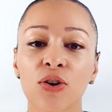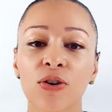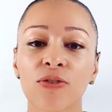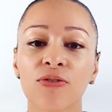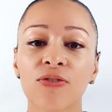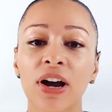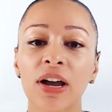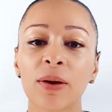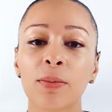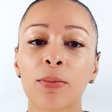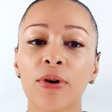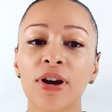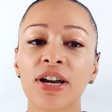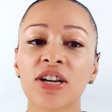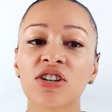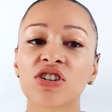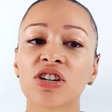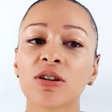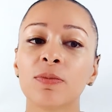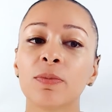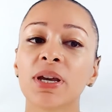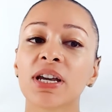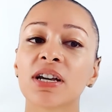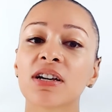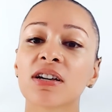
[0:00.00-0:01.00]
your
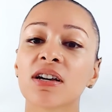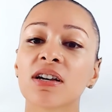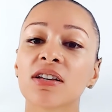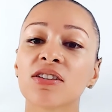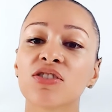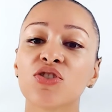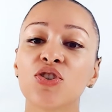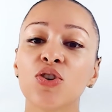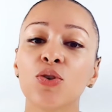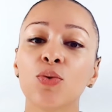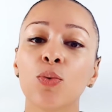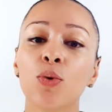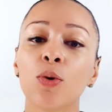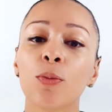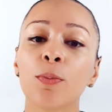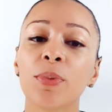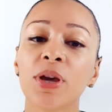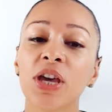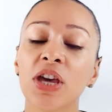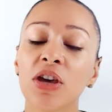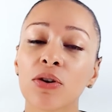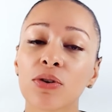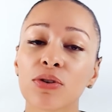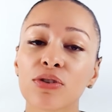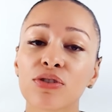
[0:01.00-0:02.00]
vibration because you will
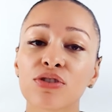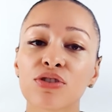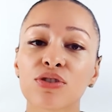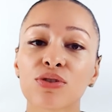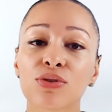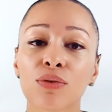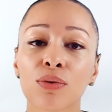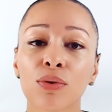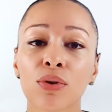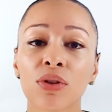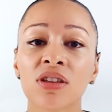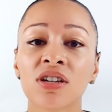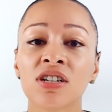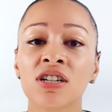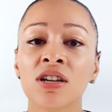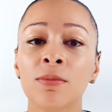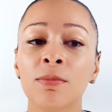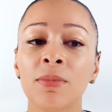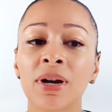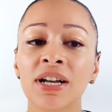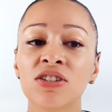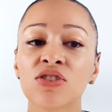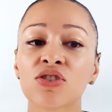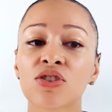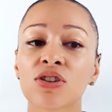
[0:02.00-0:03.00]
pierce through the
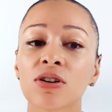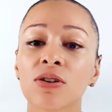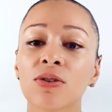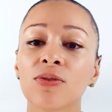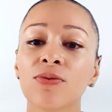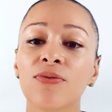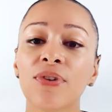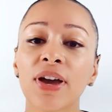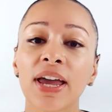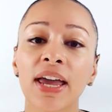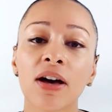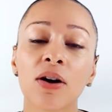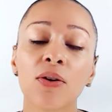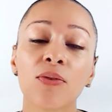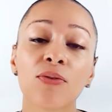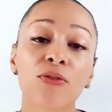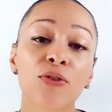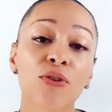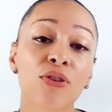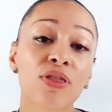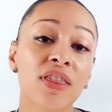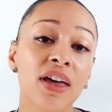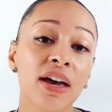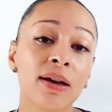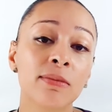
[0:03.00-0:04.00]
dimensional veil
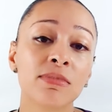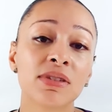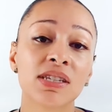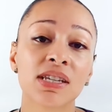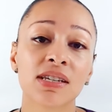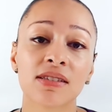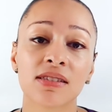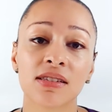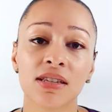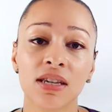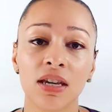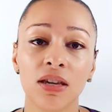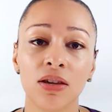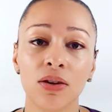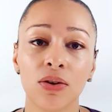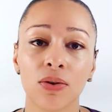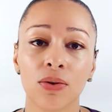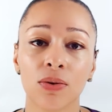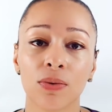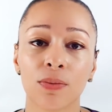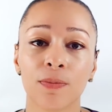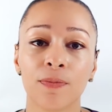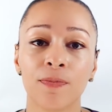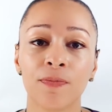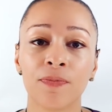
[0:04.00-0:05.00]
for them to see you.
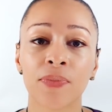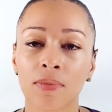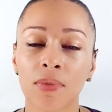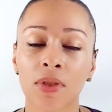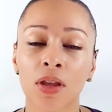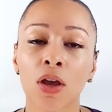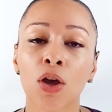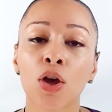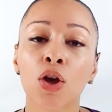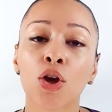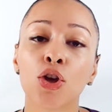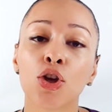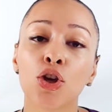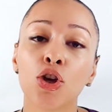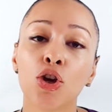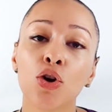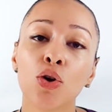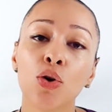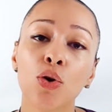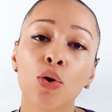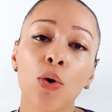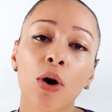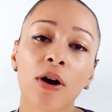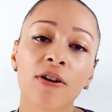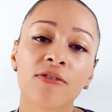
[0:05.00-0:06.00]

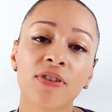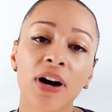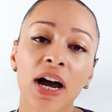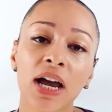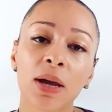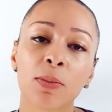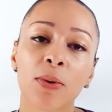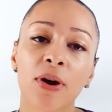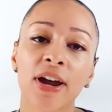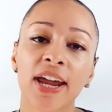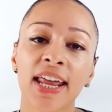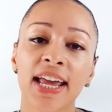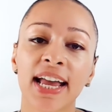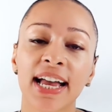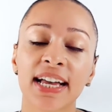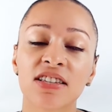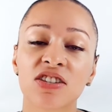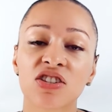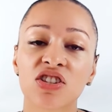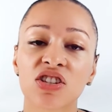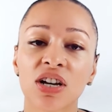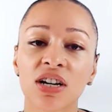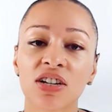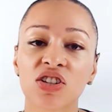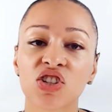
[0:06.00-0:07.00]
You are vibrating at
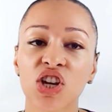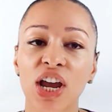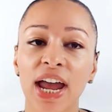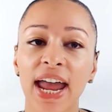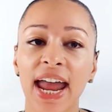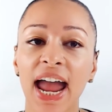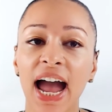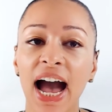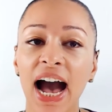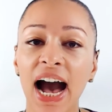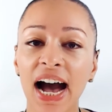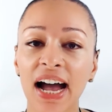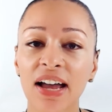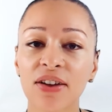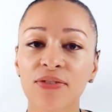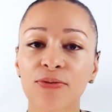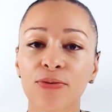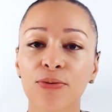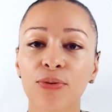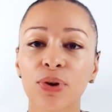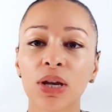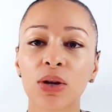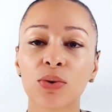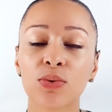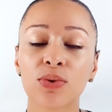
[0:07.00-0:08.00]
such a high
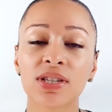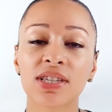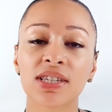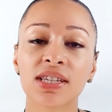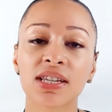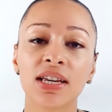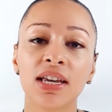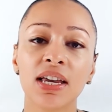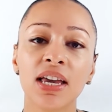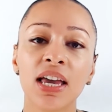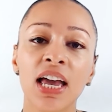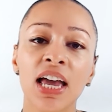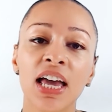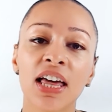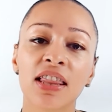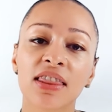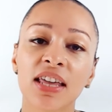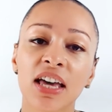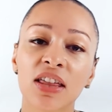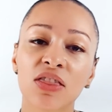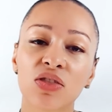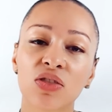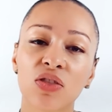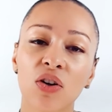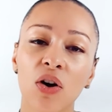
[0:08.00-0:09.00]
frequency
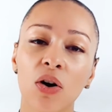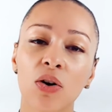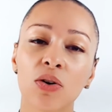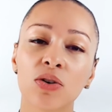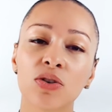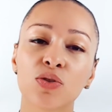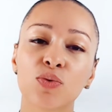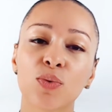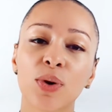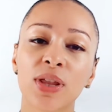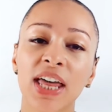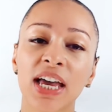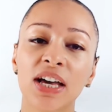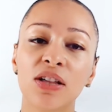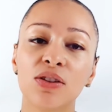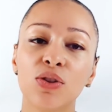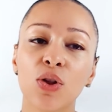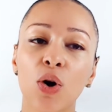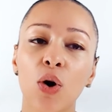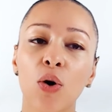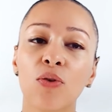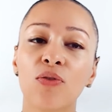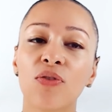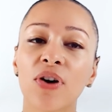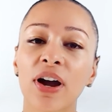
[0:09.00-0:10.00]
that those with a
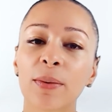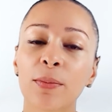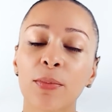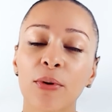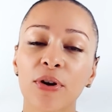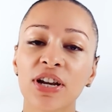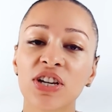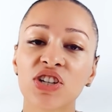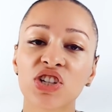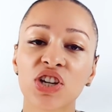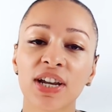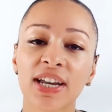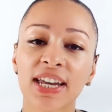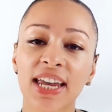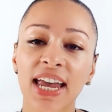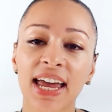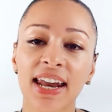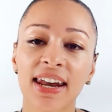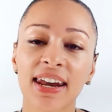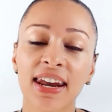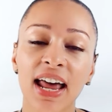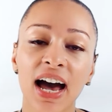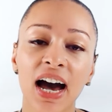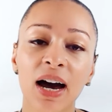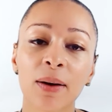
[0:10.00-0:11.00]
low vibration
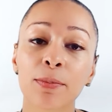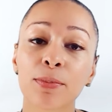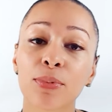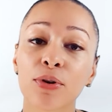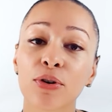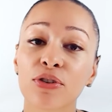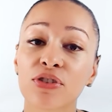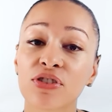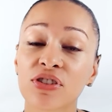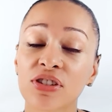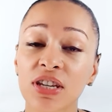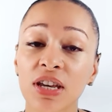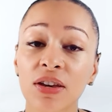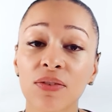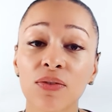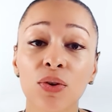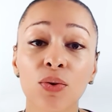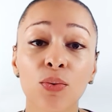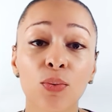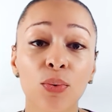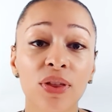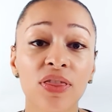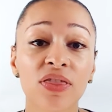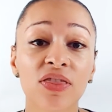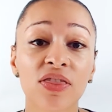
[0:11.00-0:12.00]
cannot perceive you
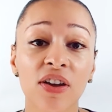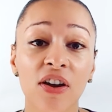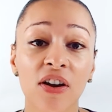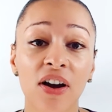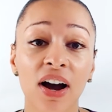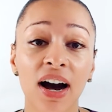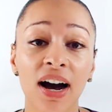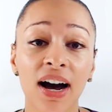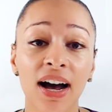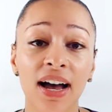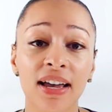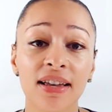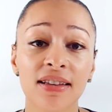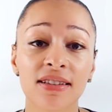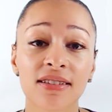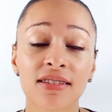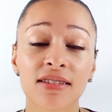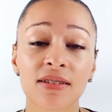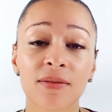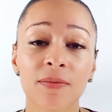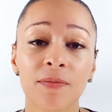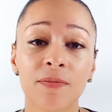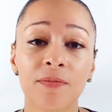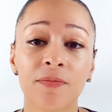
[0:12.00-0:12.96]
with their eyes.